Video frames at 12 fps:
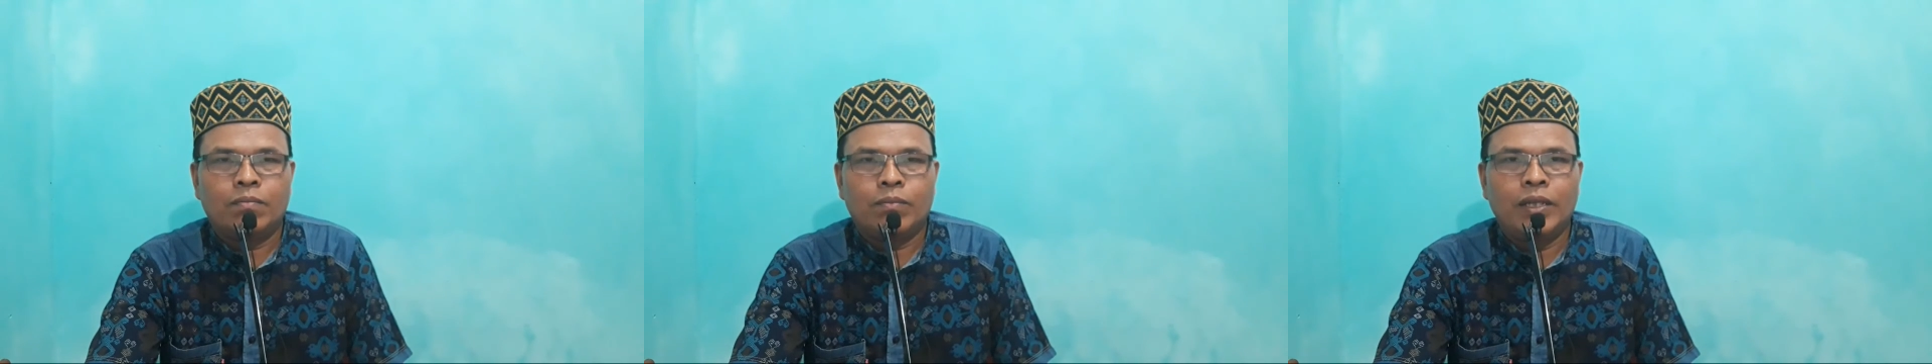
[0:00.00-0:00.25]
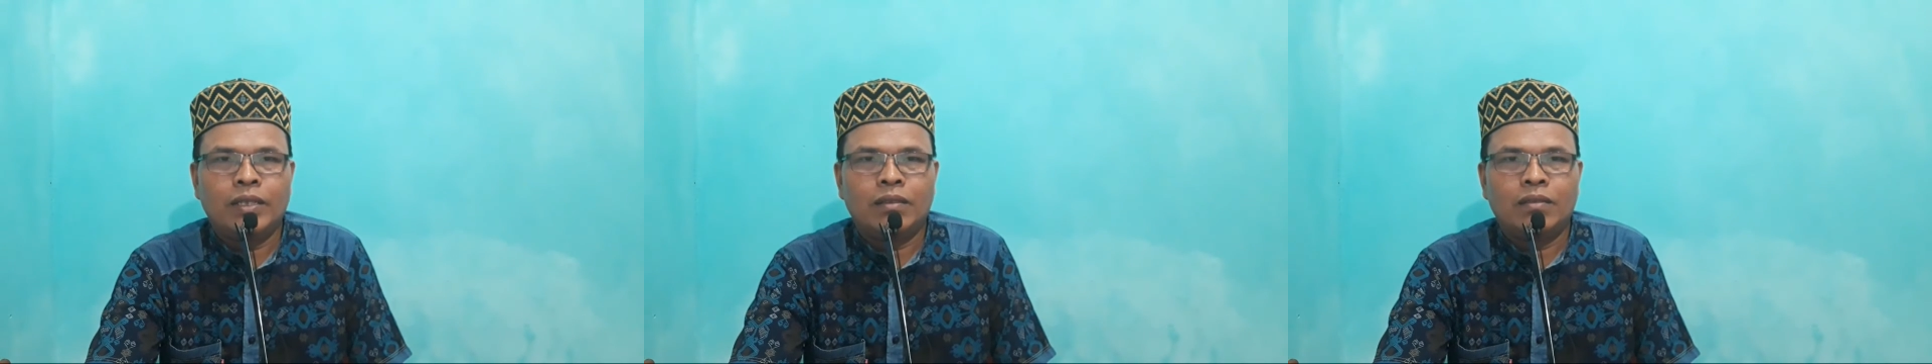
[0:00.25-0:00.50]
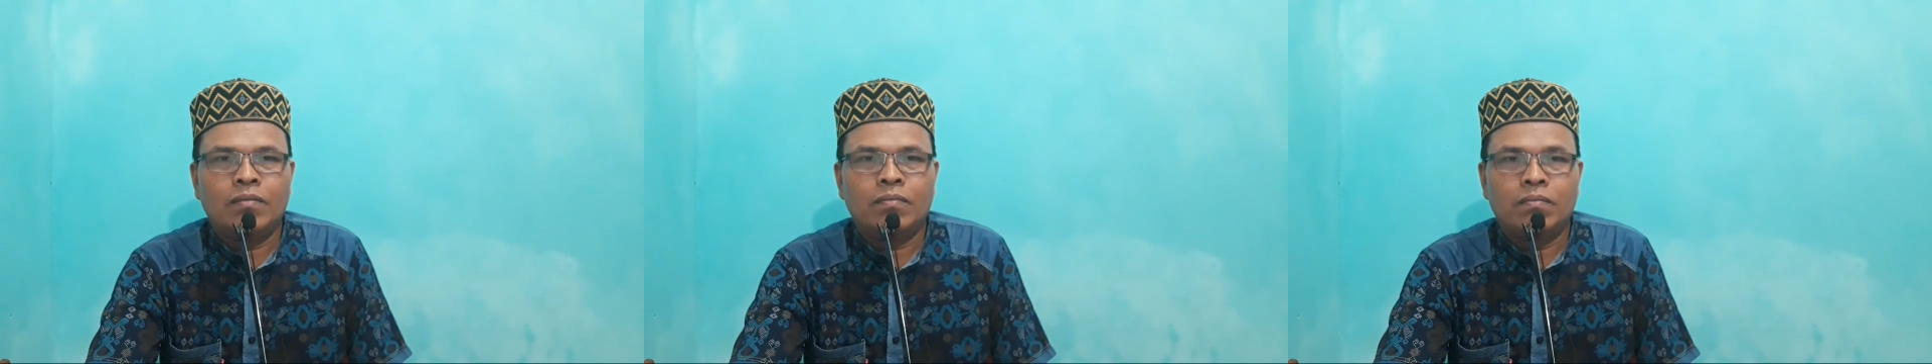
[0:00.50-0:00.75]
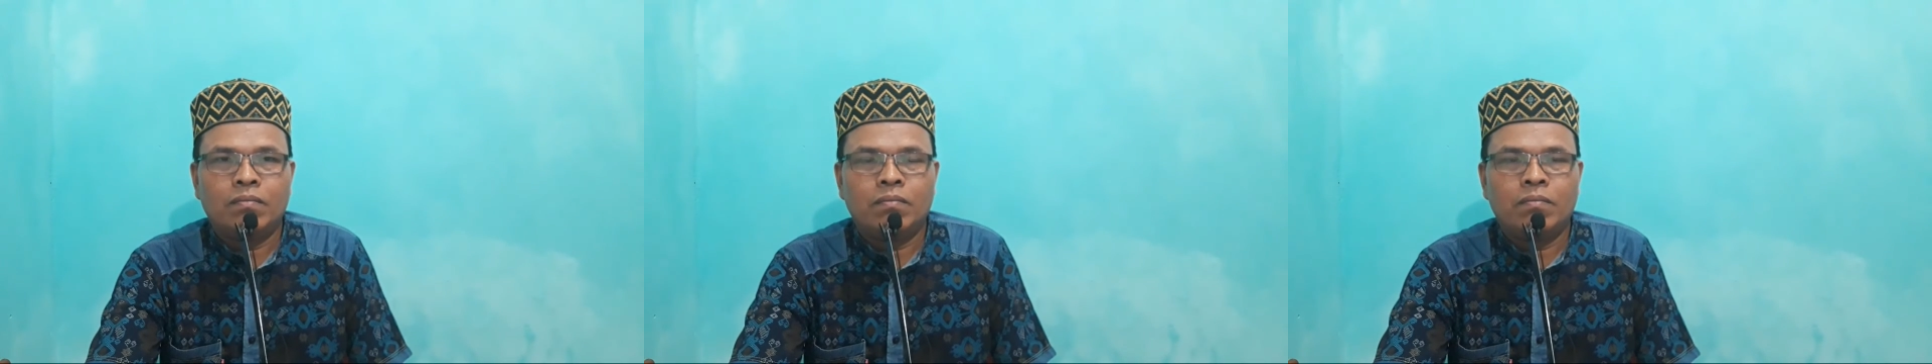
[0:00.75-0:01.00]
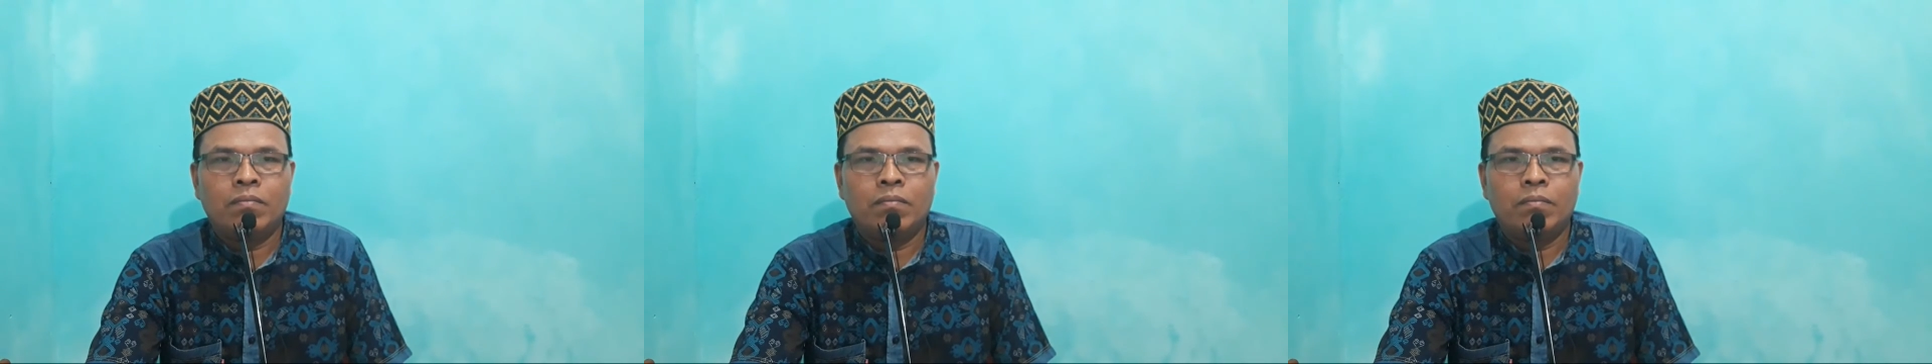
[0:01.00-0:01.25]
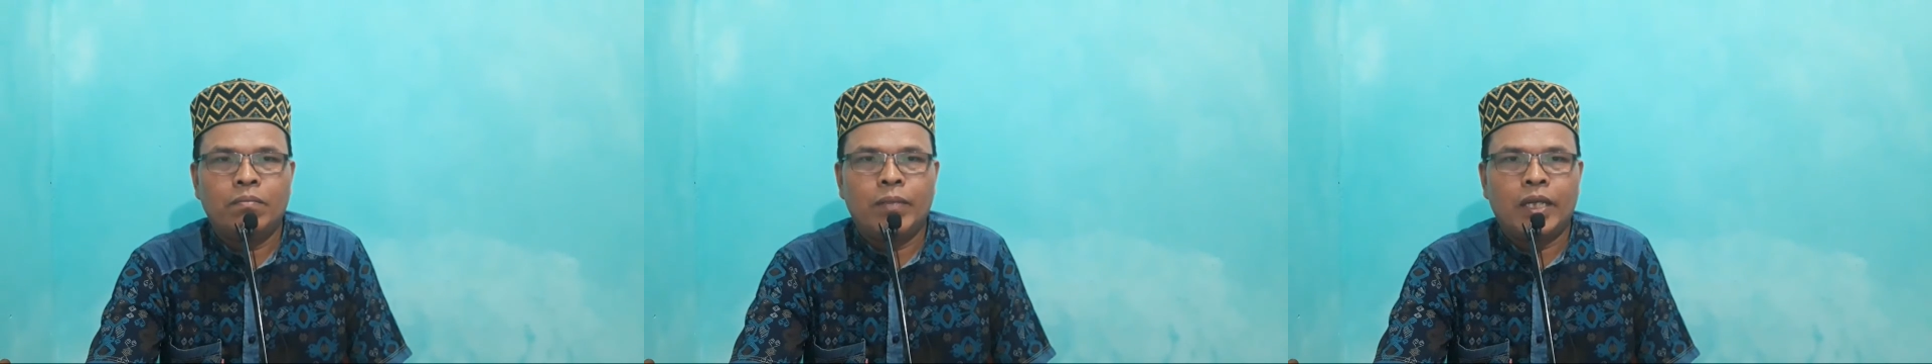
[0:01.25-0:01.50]
Please
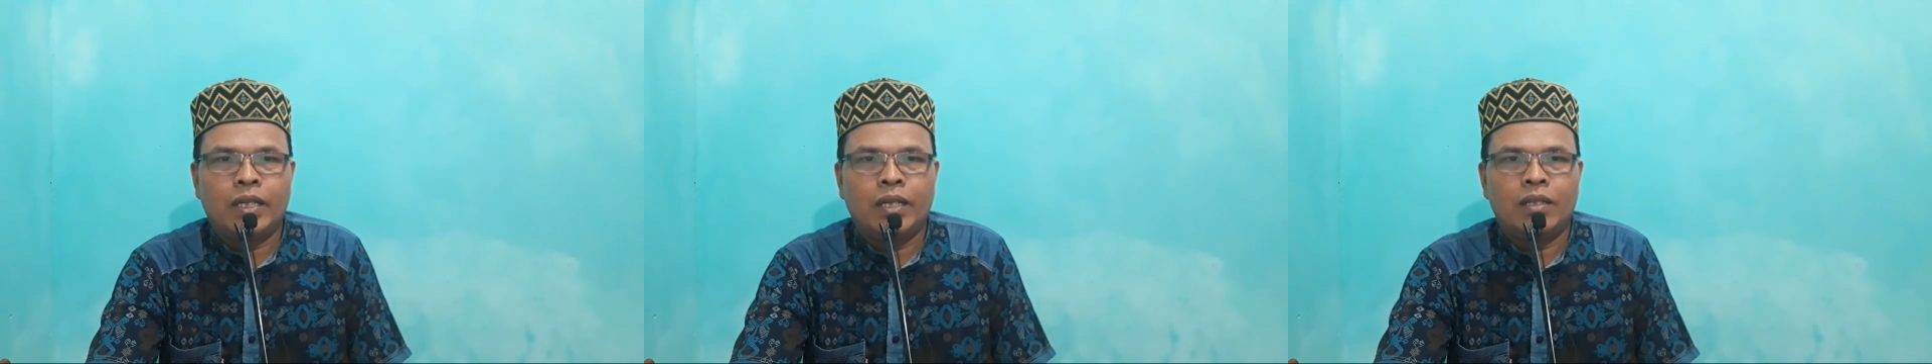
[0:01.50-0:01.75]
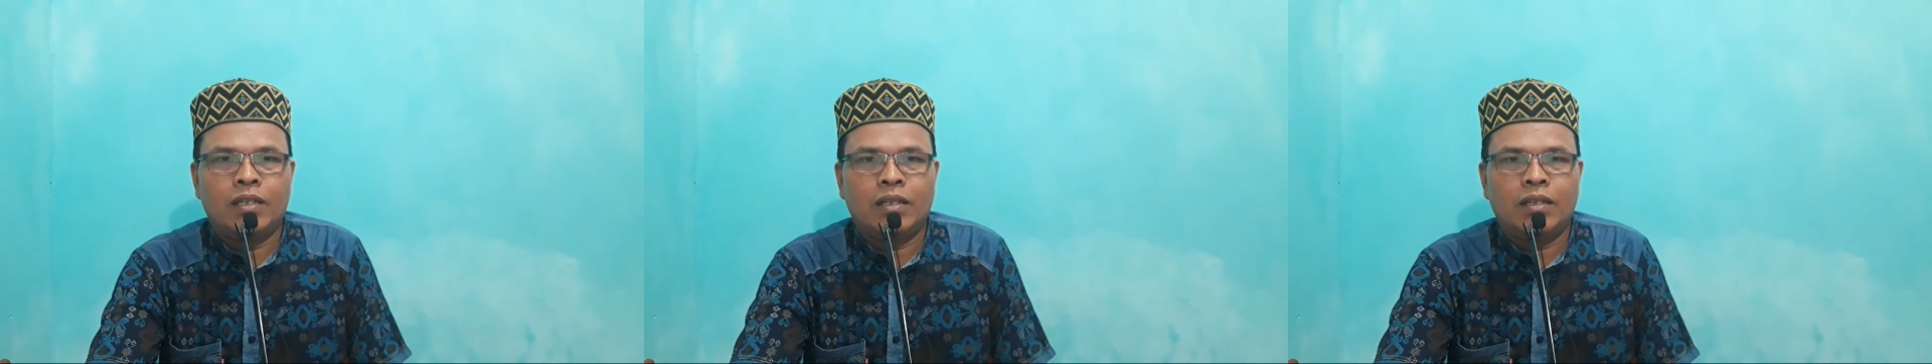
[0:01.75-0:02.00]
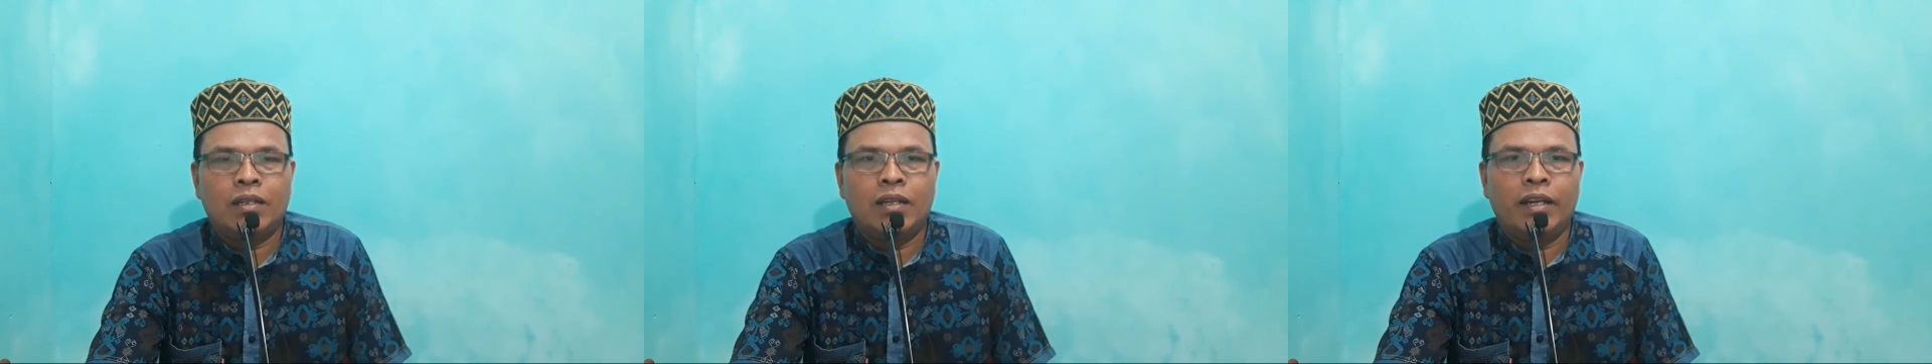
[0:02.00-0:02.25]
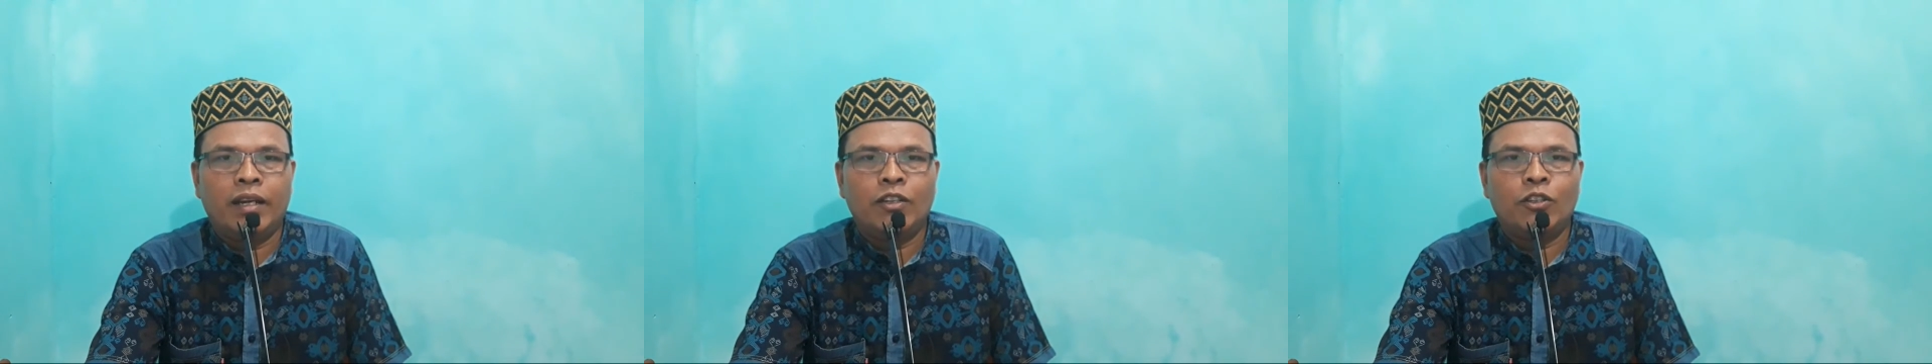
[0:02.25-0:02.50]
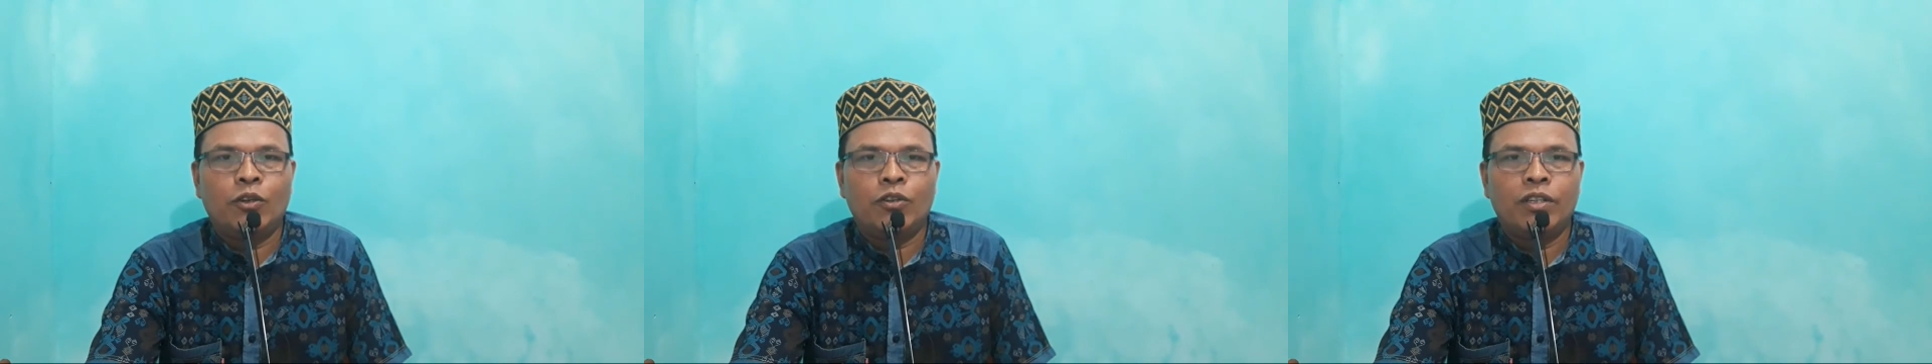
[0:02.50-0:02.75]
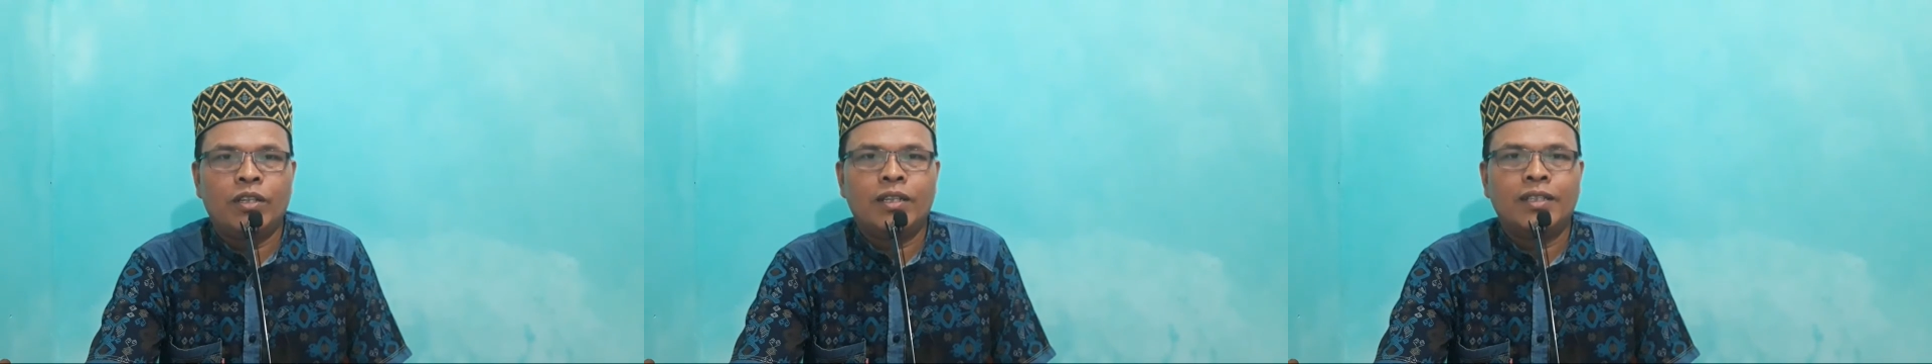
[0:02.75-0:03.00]
make it clear your
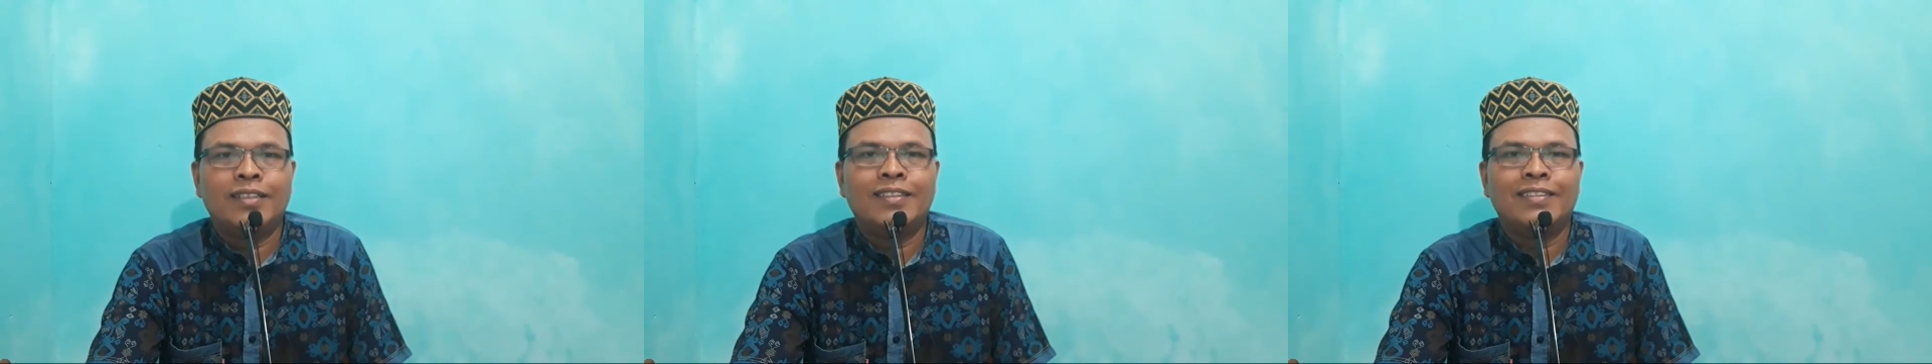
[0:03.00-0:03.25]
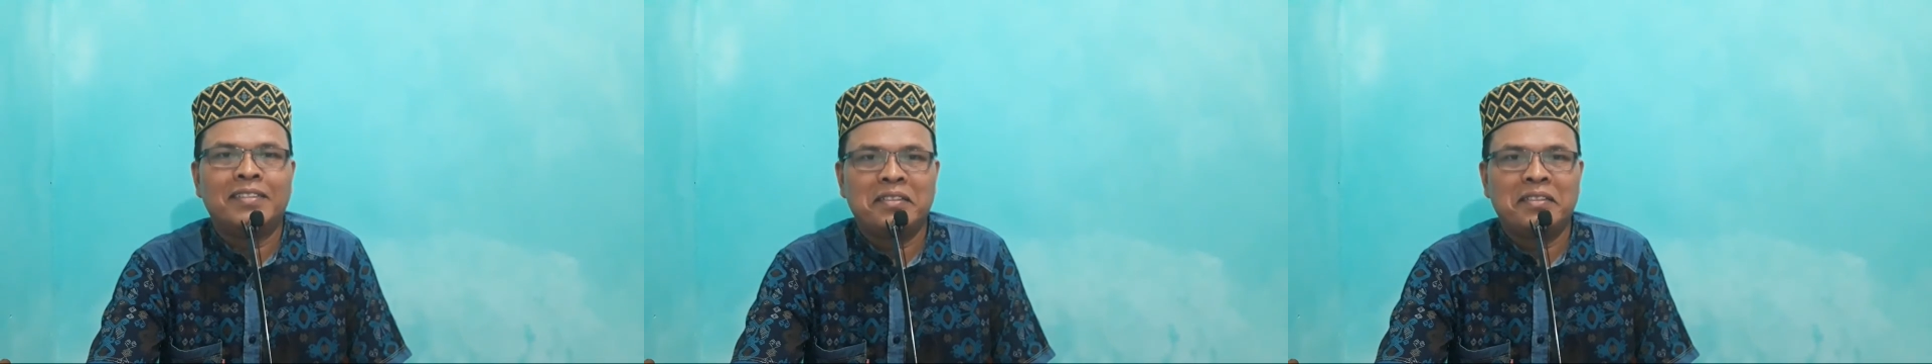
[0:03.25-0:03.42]
ears.